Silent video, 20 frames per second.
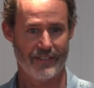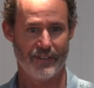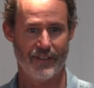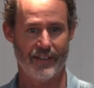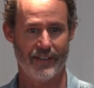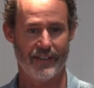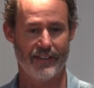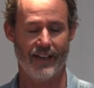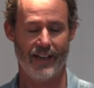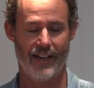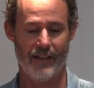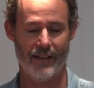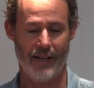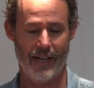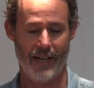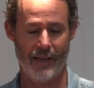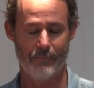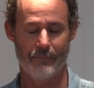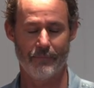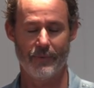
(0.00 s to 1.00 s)
right? I,
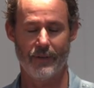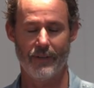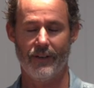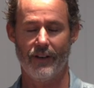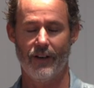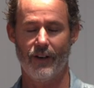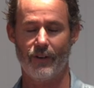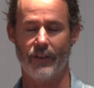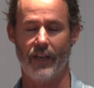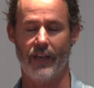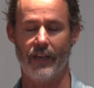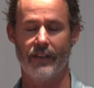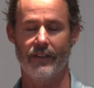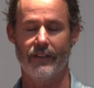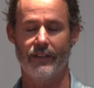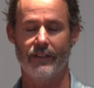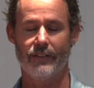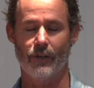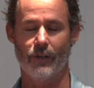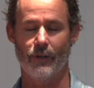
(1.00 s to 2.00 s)
am okay,
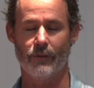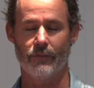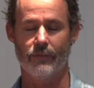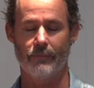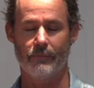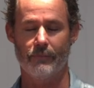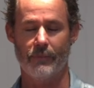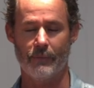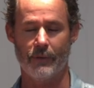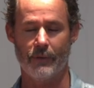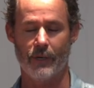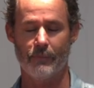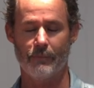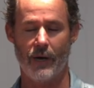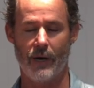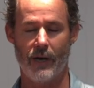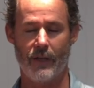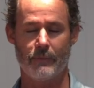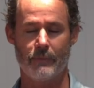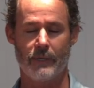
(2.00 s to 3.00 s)
don't, baby, don't
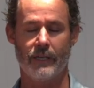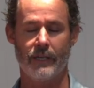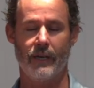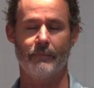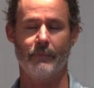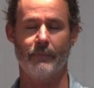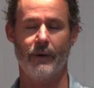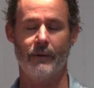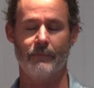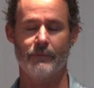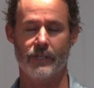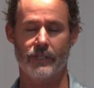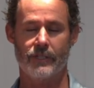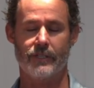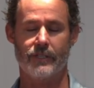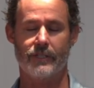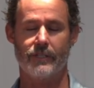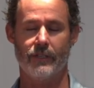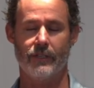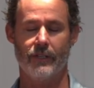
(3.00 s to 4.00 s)
bother me. I'm, I'm
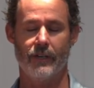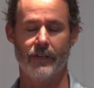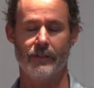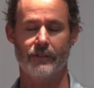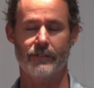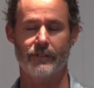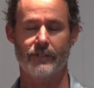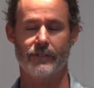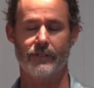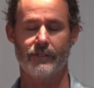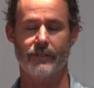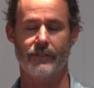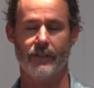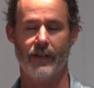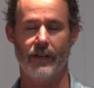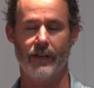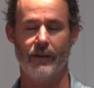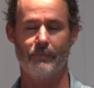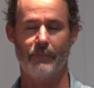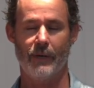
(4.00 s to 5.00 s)
just, you know, it's
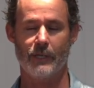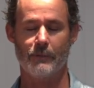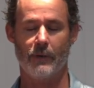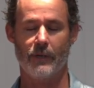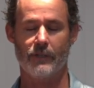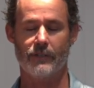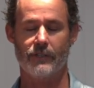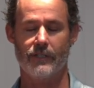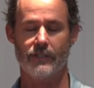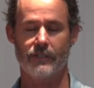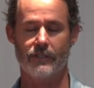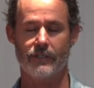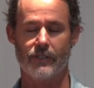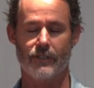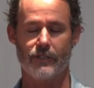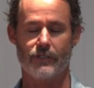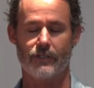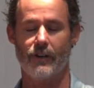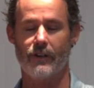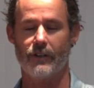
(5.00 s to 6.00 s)
uh, baseball season's
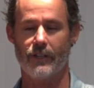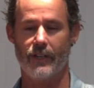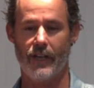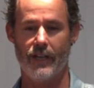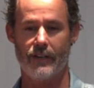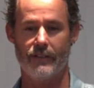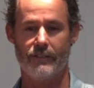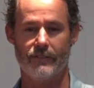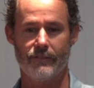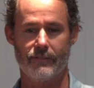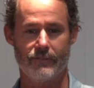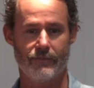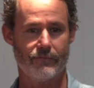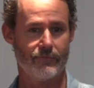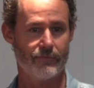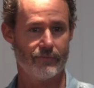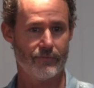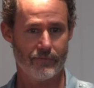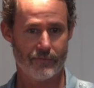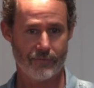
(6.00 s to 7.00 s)
gonna start again.
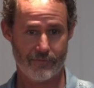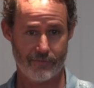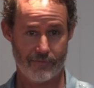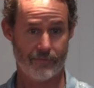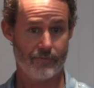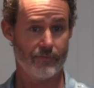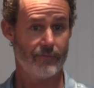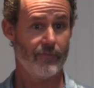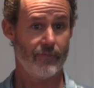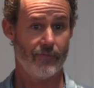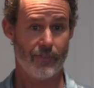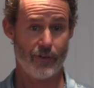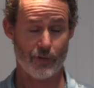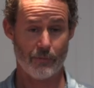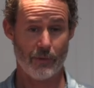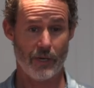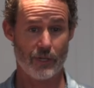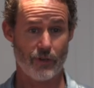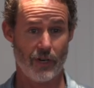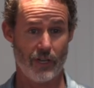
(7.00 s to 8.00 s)
There's
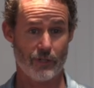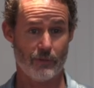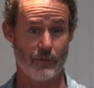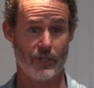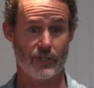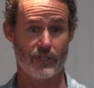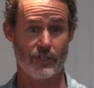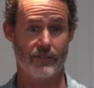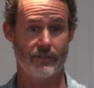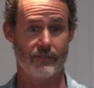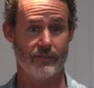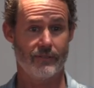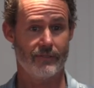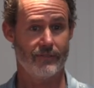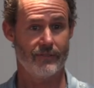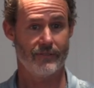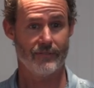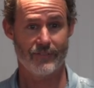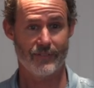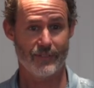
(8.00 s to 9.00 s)
my transmission.
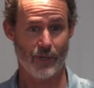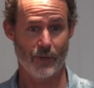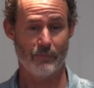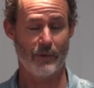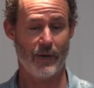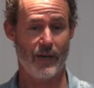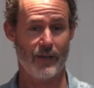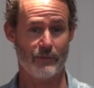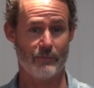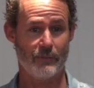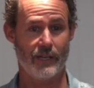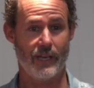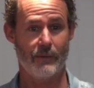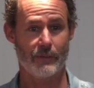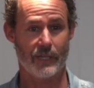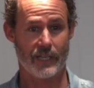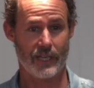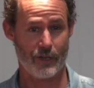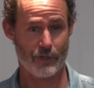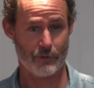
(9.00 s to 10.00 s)
Don't bother me, I'm
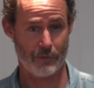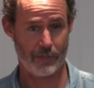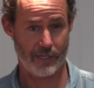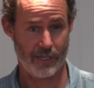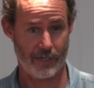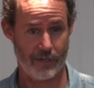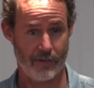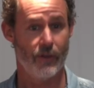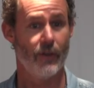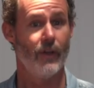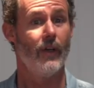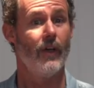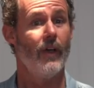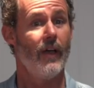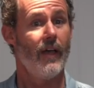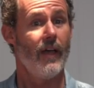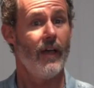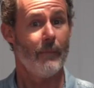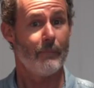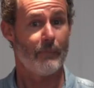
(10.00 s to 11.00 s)
a couch potato.
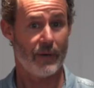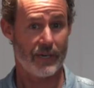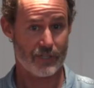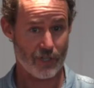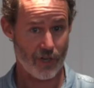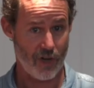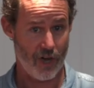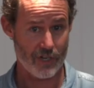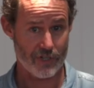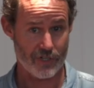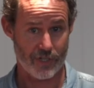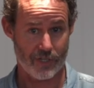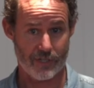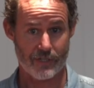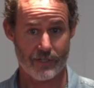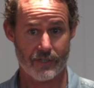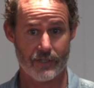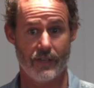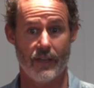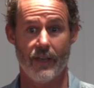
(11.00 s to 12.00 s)
But it's
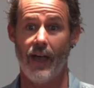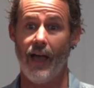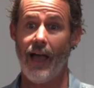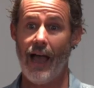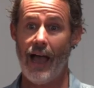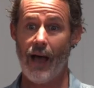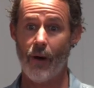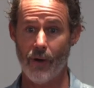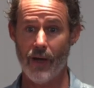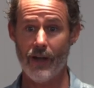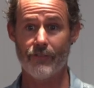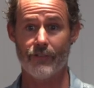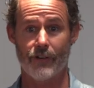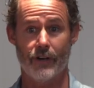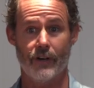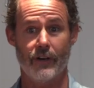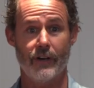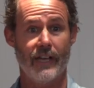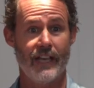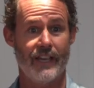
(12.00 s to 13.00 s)
conscious.
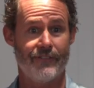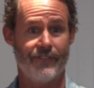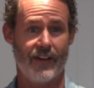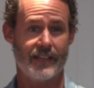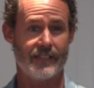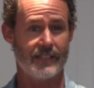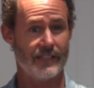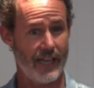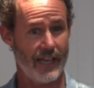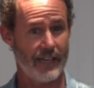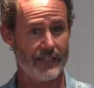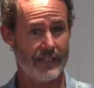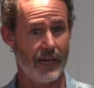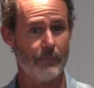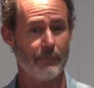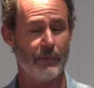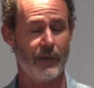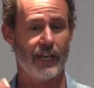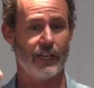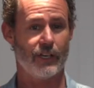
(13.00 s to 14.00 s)
However, if I stand
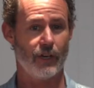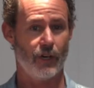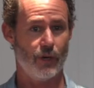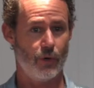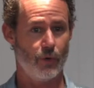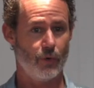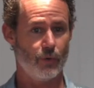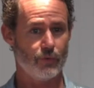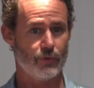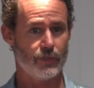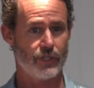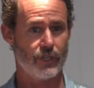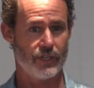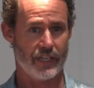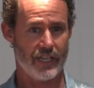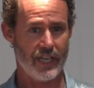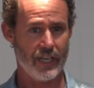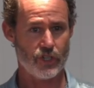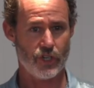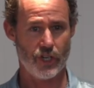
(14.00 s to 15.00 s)
up and I go to the
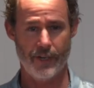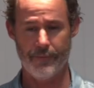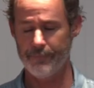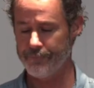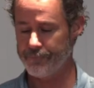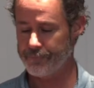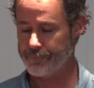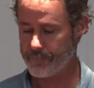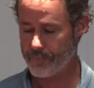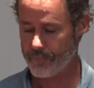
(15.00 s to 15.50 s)
kitchen,